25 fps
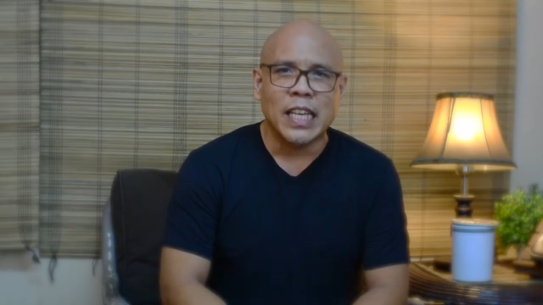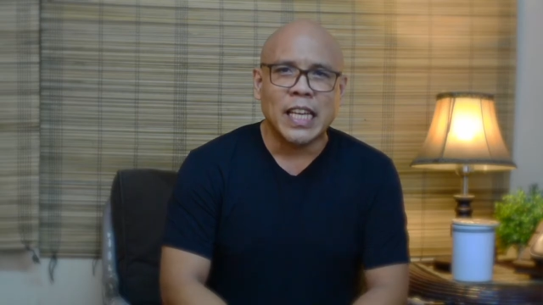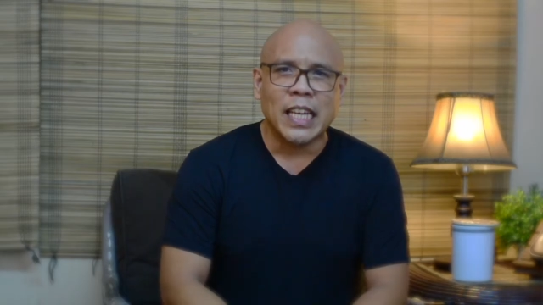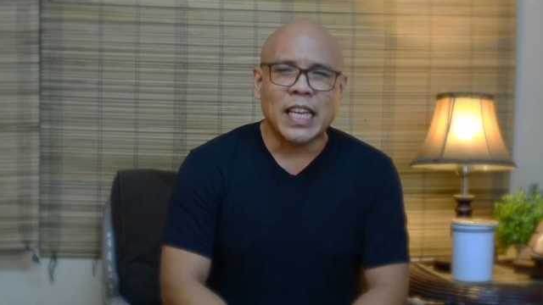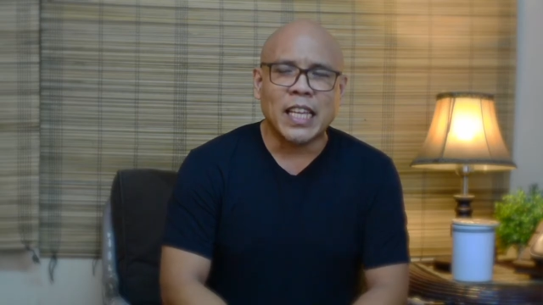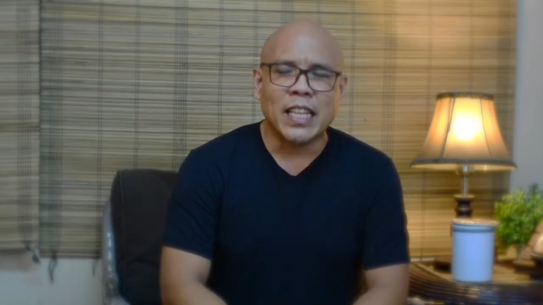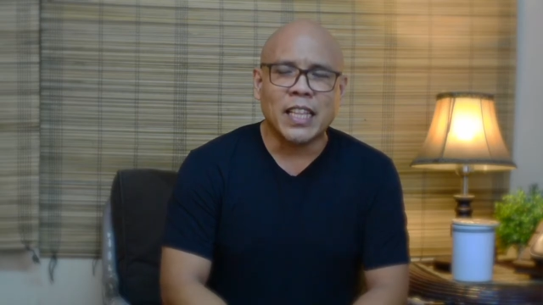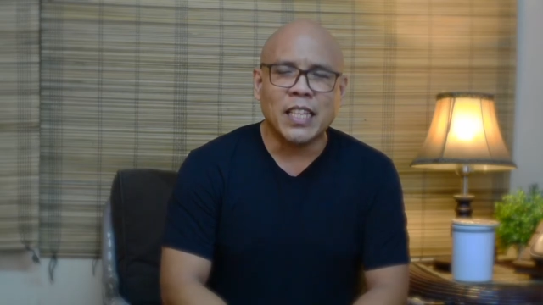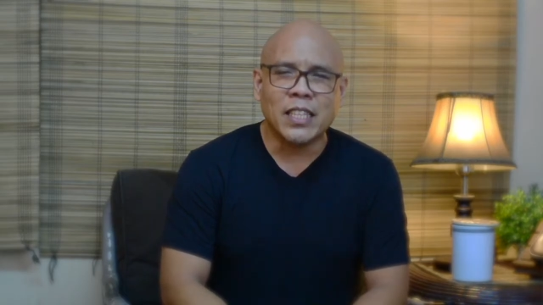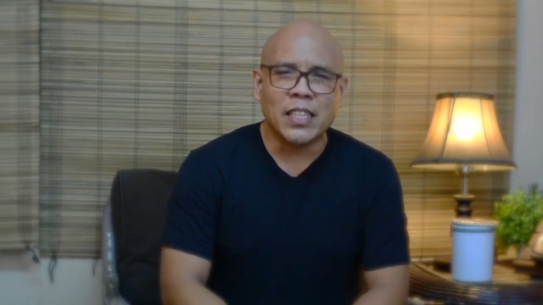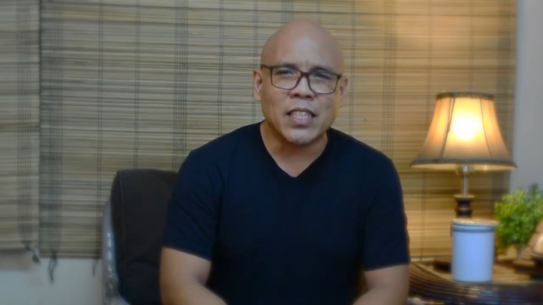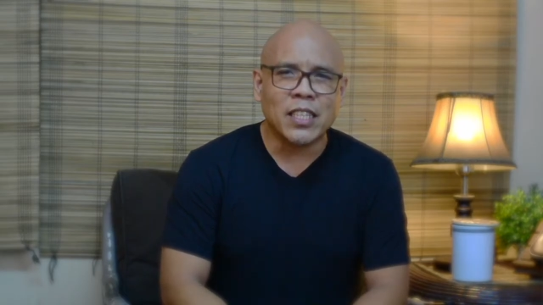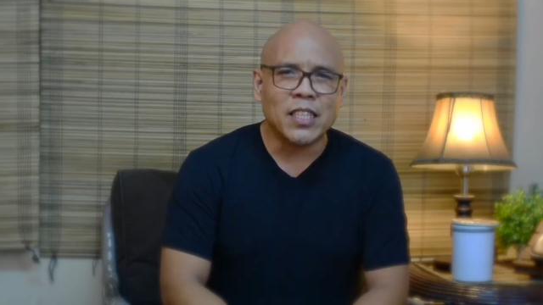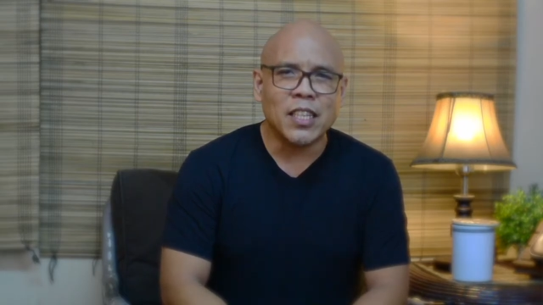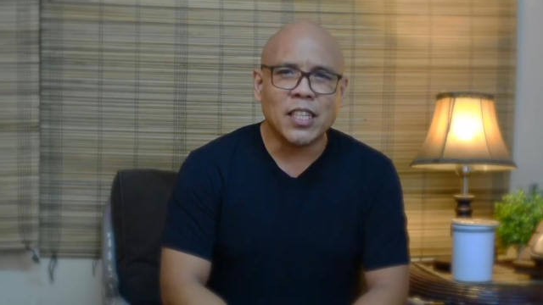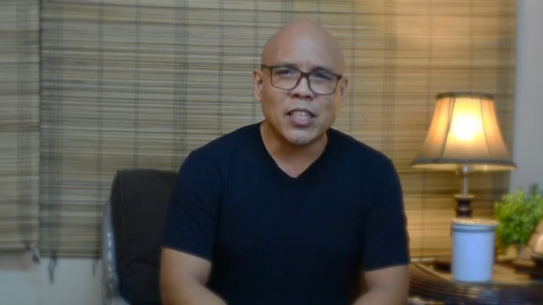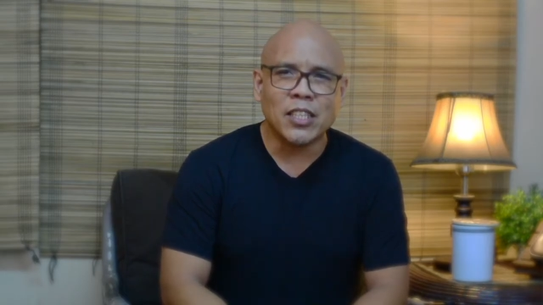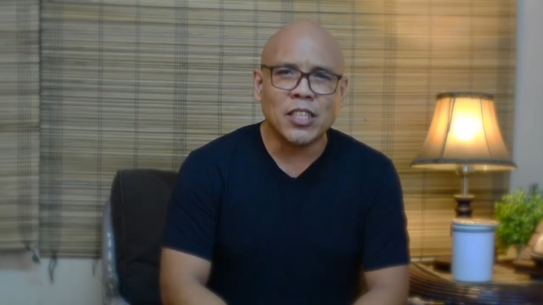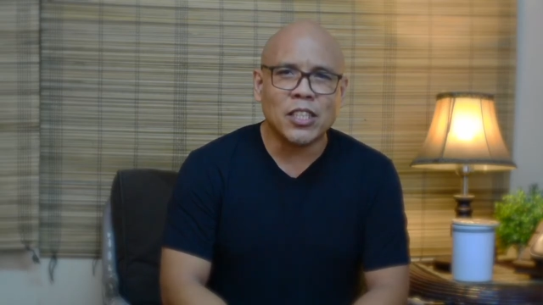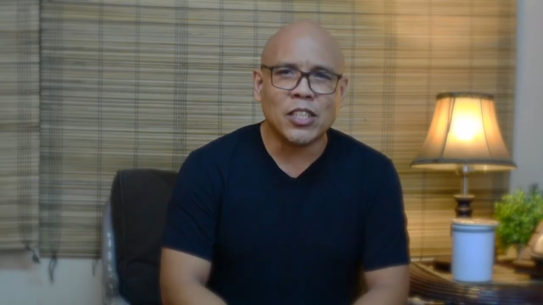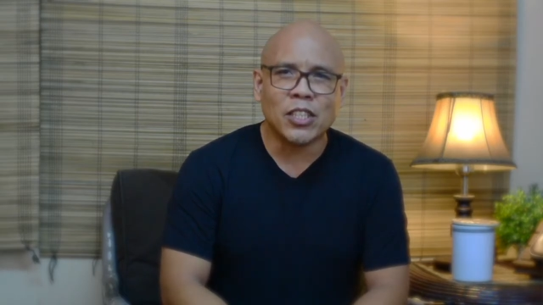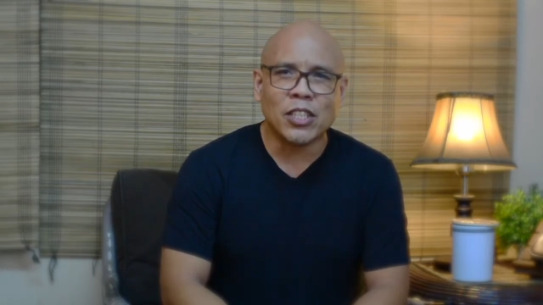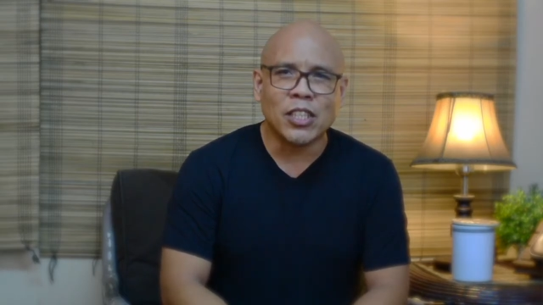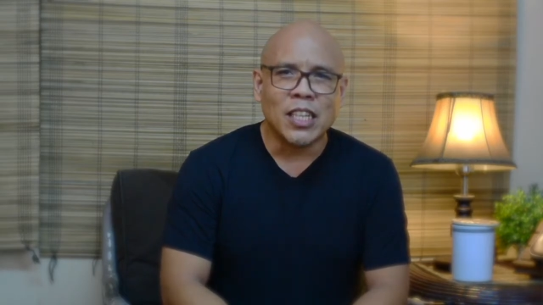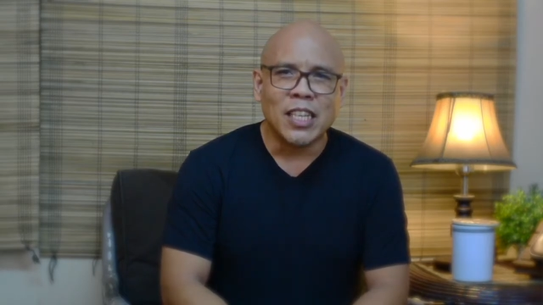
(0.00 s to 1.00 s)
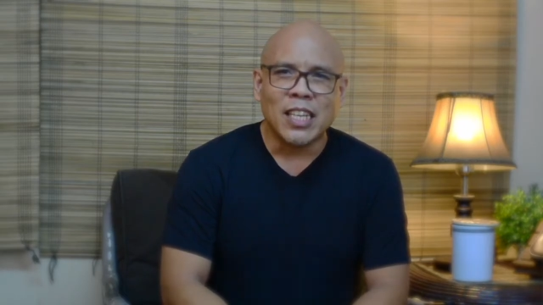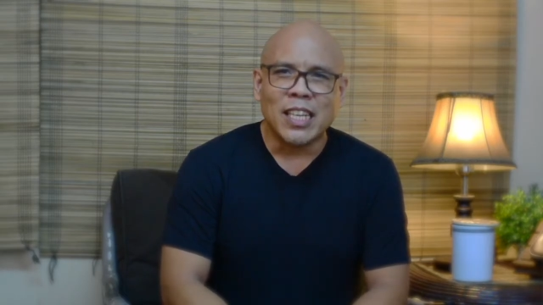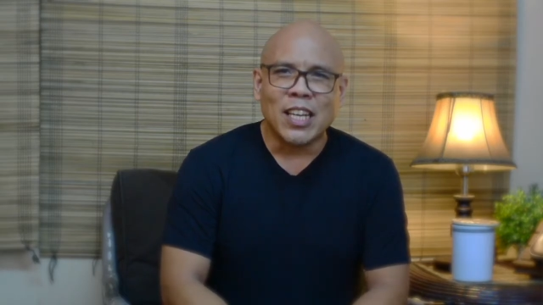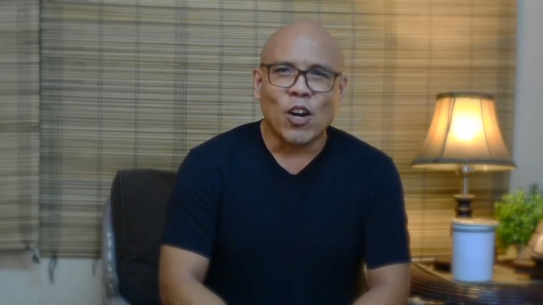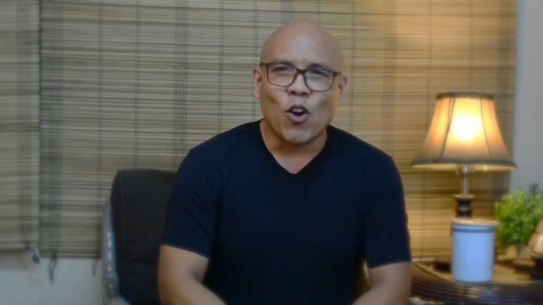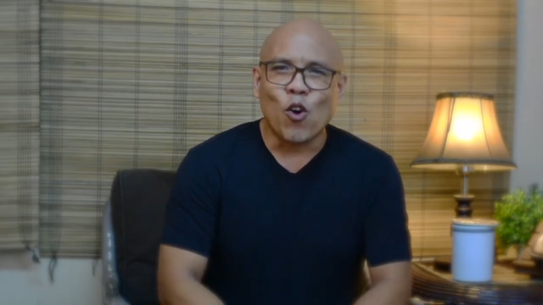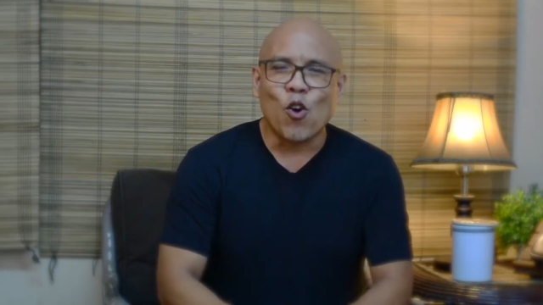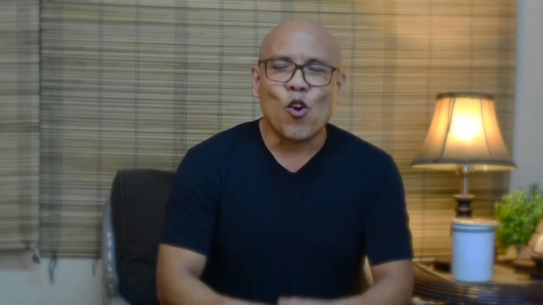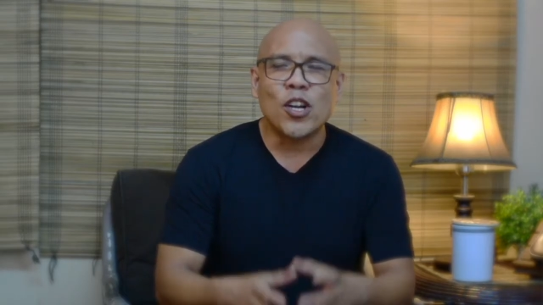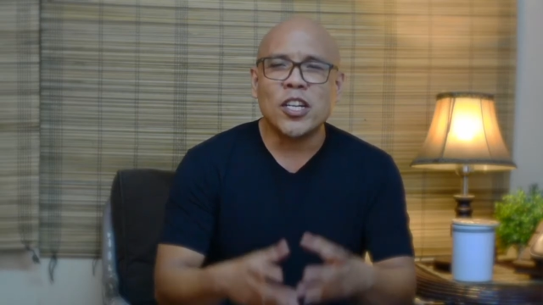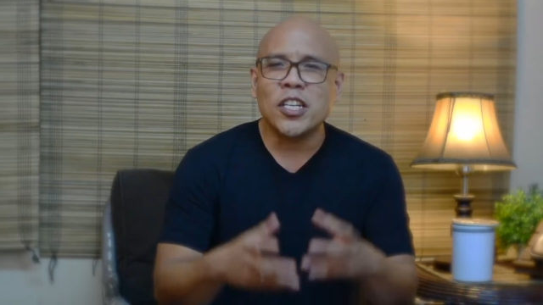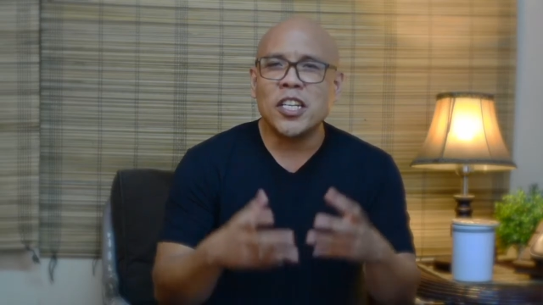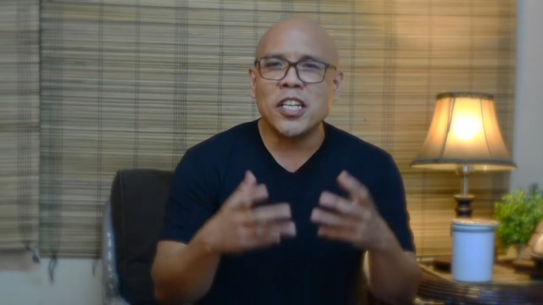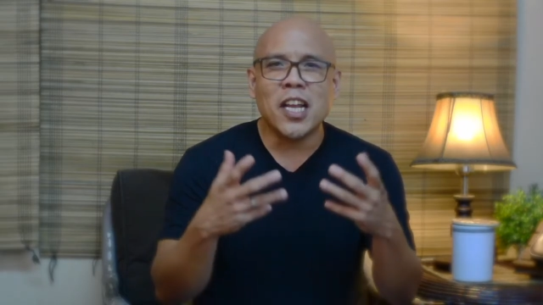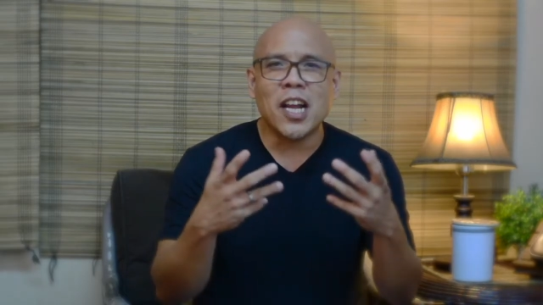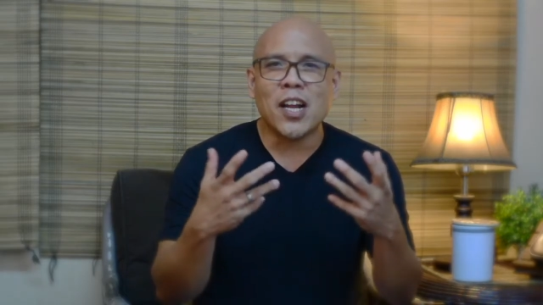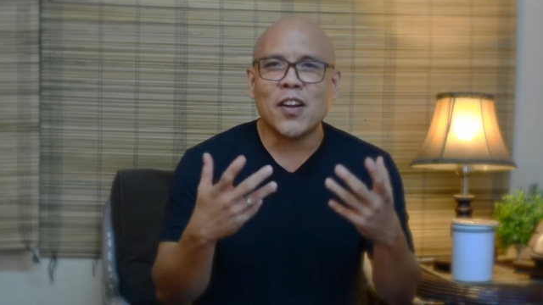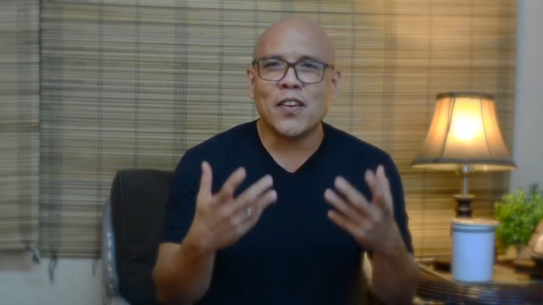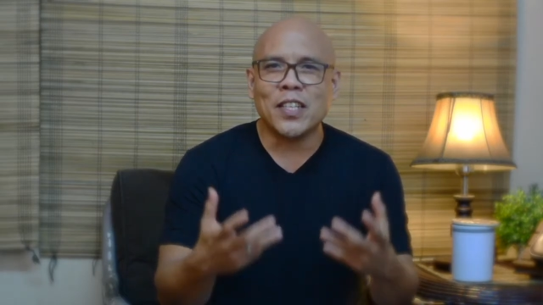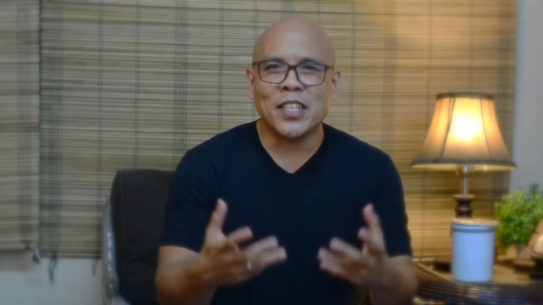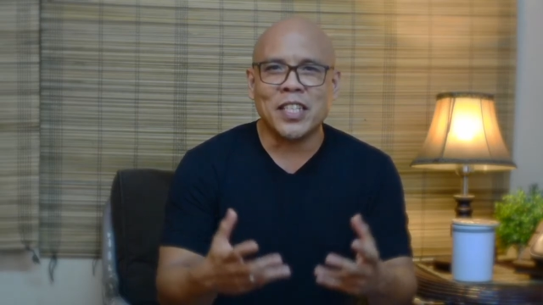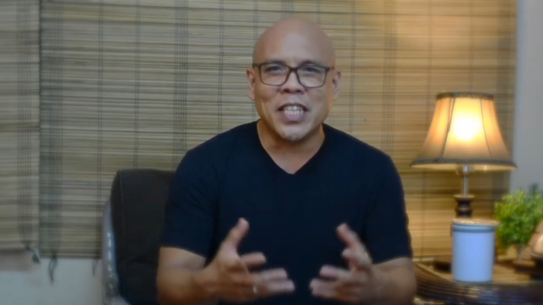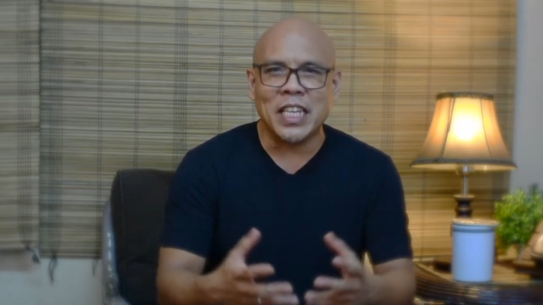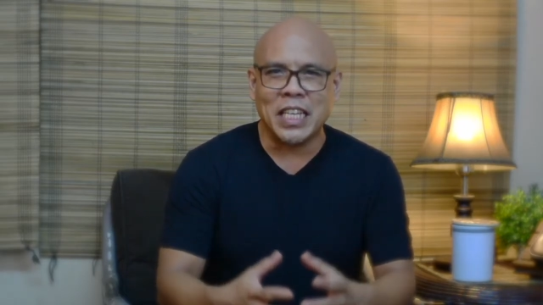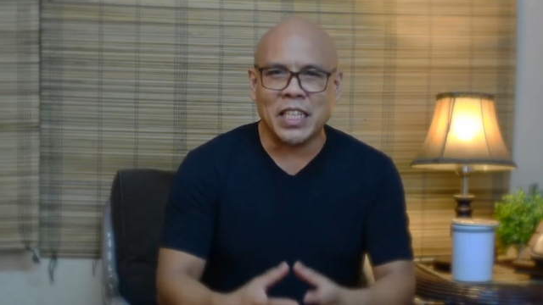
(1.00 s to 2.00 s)
And these are not just
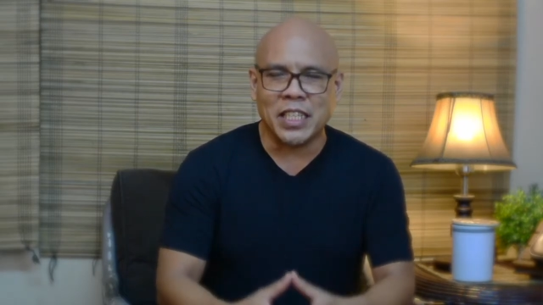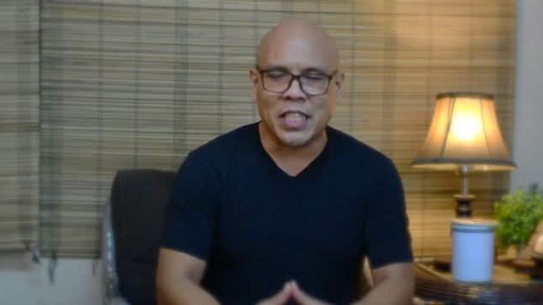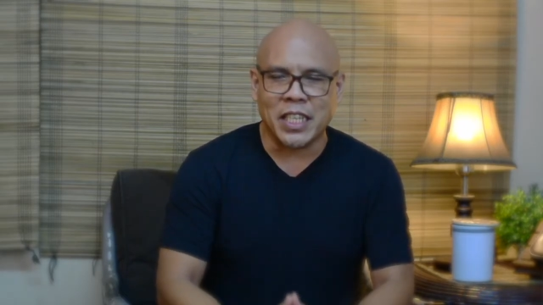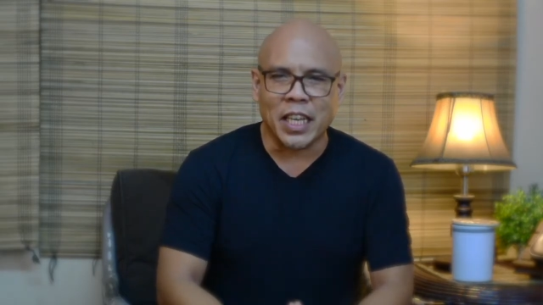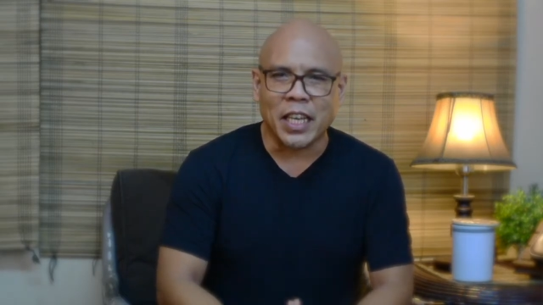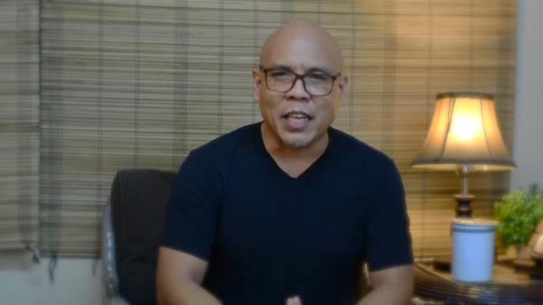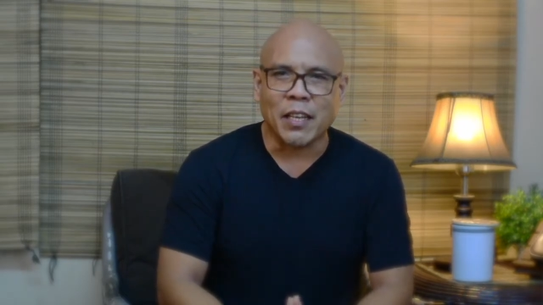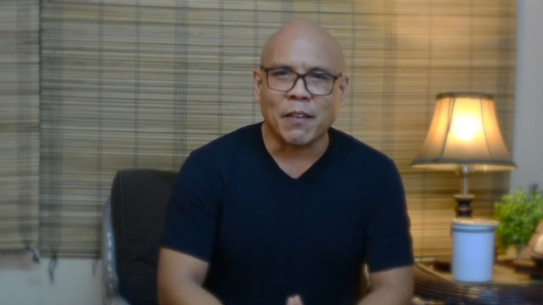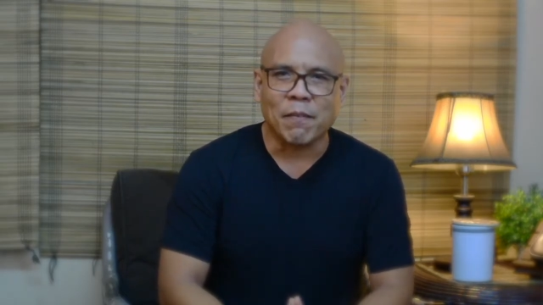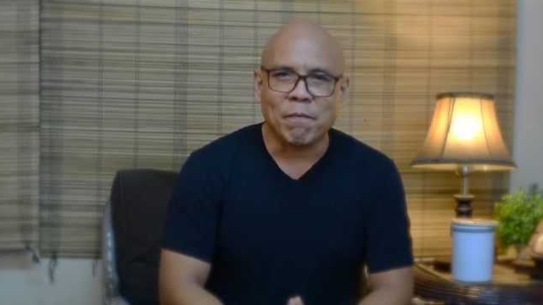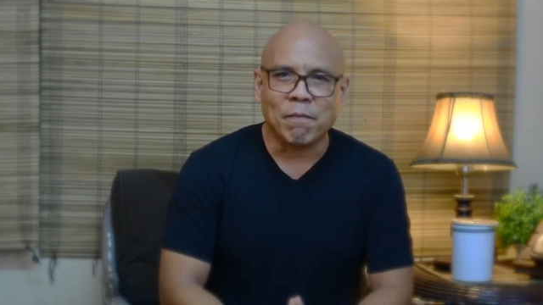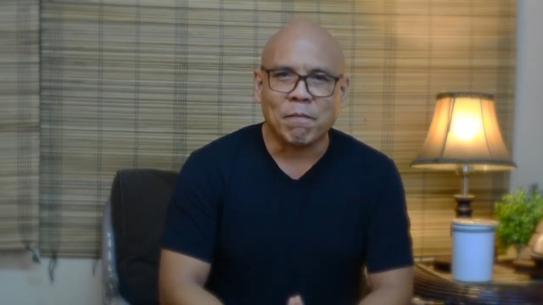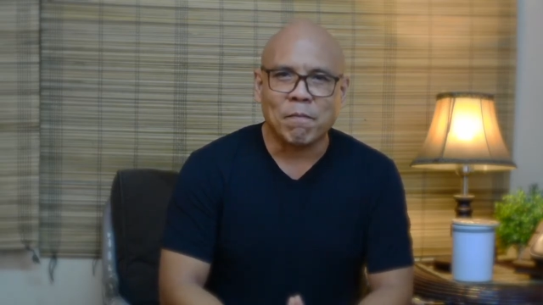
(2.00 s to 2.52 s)
ordinary teasing.